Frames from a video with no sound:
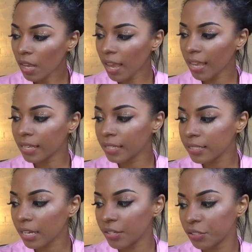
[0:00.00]

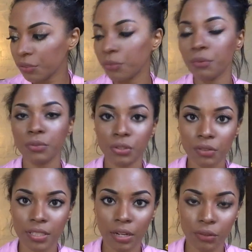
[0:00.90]
and I do do
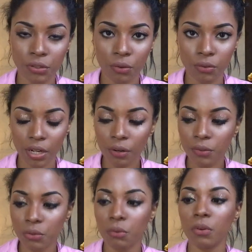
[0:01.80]
the Sacred Circle Tarot
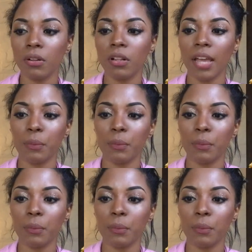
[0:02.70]
School,